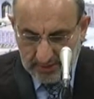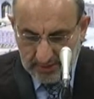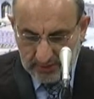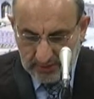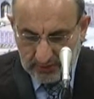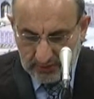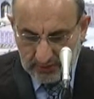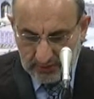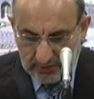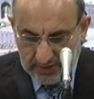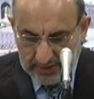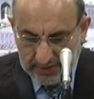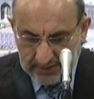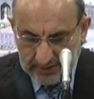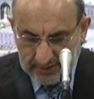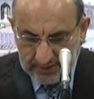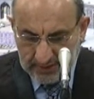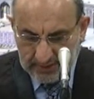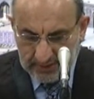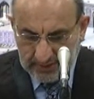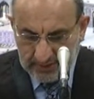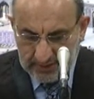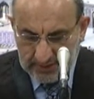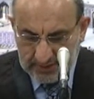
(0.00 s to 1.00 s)
Issue
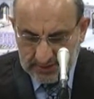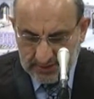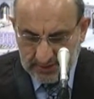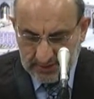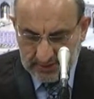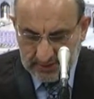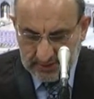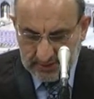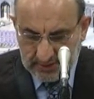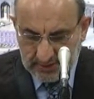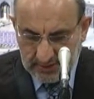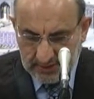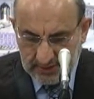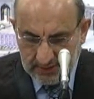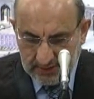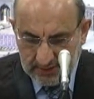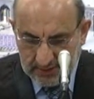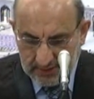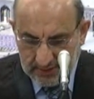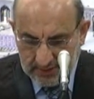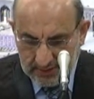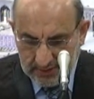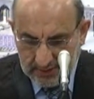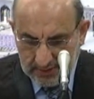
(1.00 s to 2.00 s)
860,
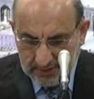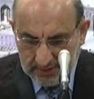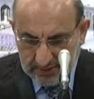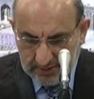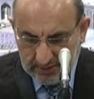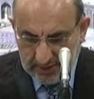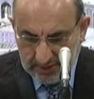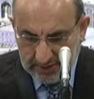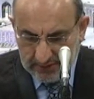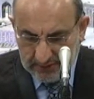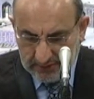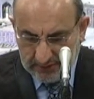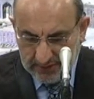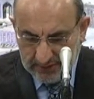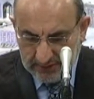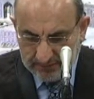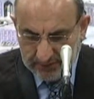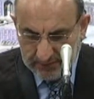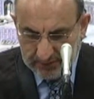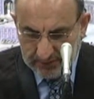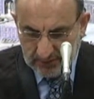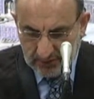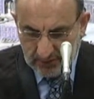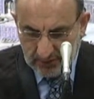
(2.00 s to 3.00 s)
if the
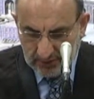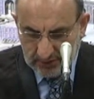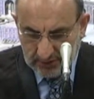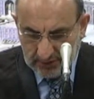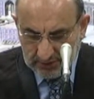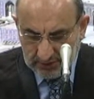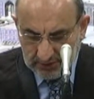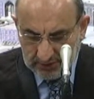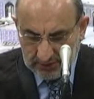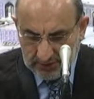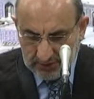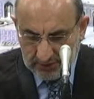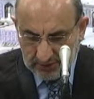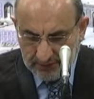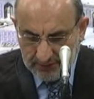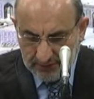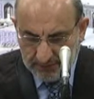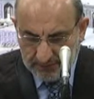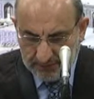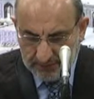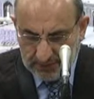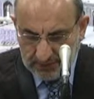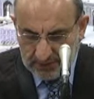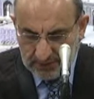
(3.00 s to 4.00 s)
body or dress of
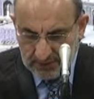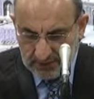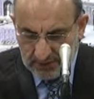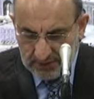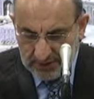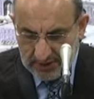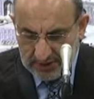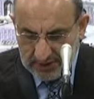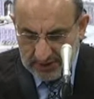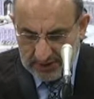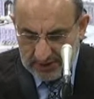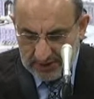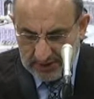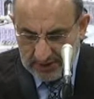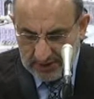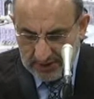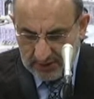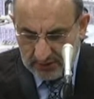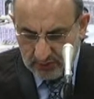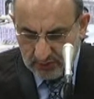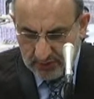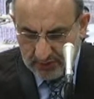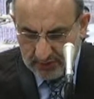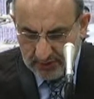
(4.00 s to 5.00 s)
a person is
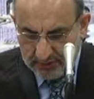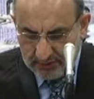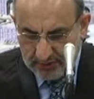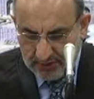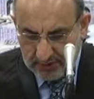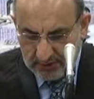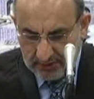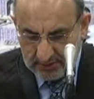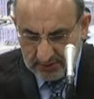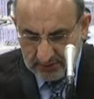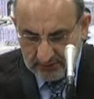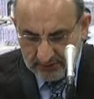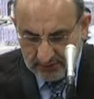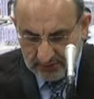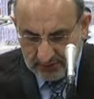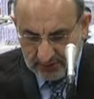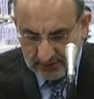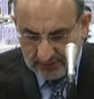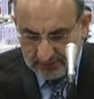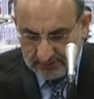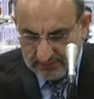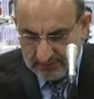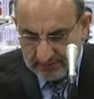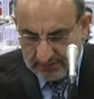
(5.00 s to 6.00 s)
stained with the blood
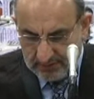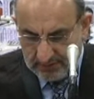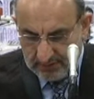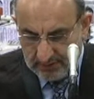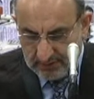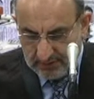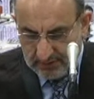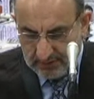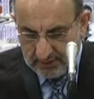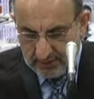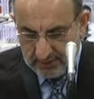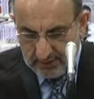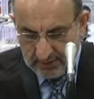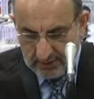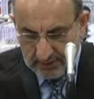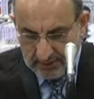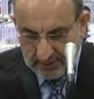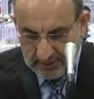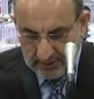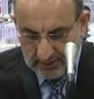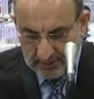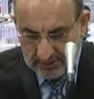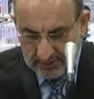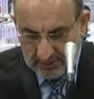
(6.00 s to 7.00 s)
from
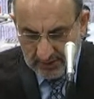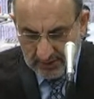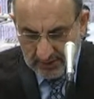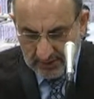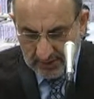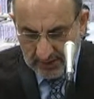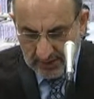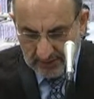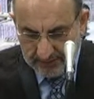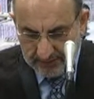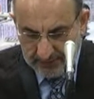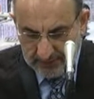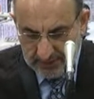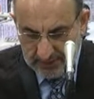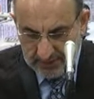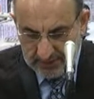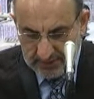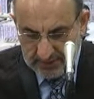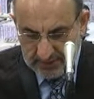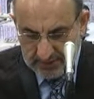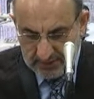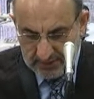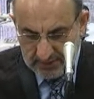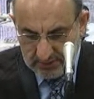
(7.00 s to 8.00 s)
internal
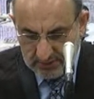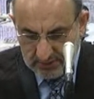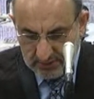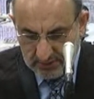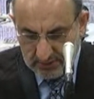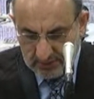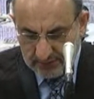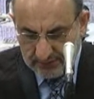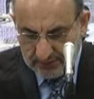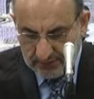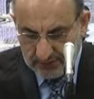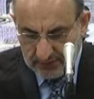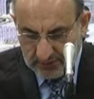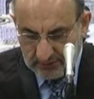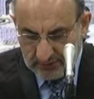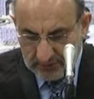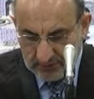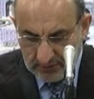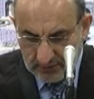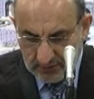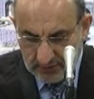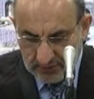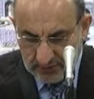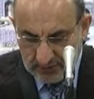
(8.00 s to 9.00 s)
piles or from
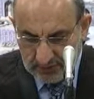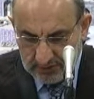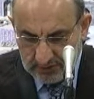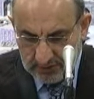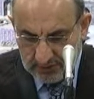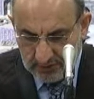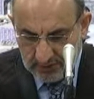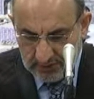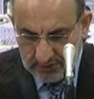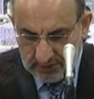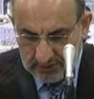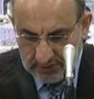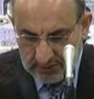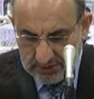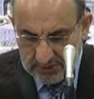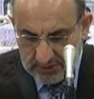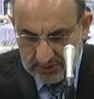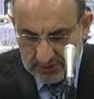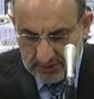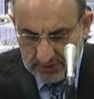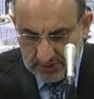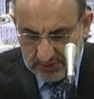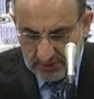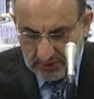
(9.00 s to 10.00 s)
a wound which is
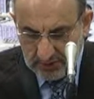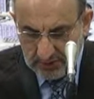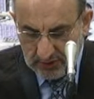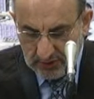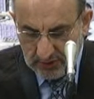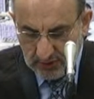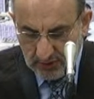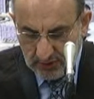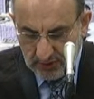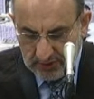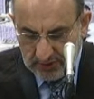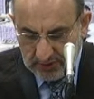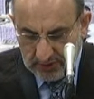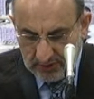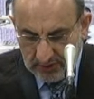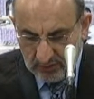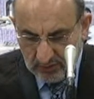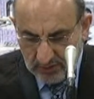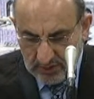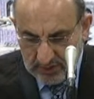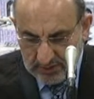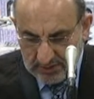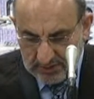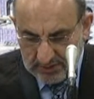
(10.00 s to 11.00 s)

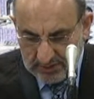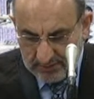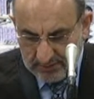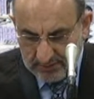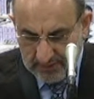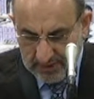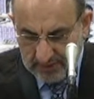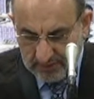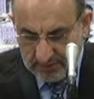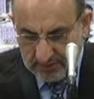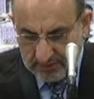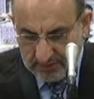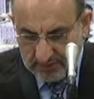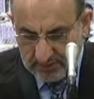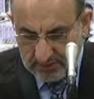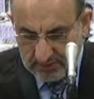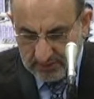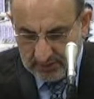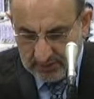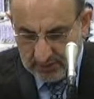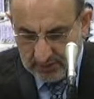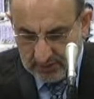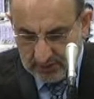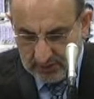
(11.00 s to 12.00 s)
within one's mouth,
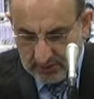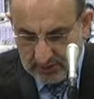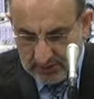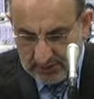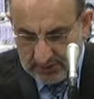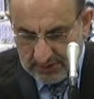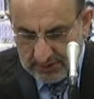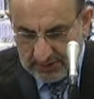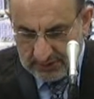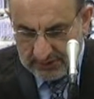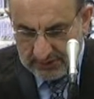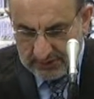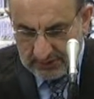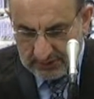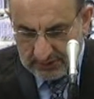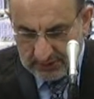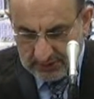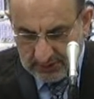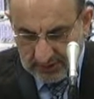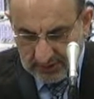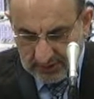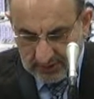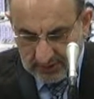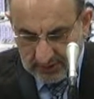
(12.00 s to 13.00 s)
nose,
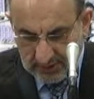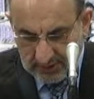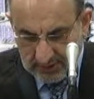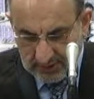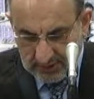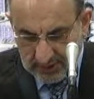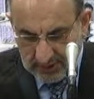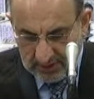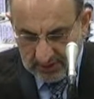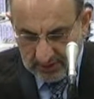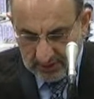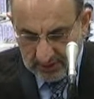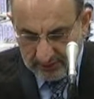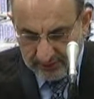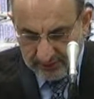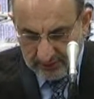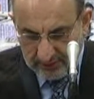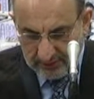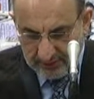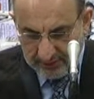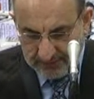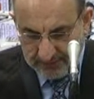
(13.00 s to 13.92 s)
etc., he can offer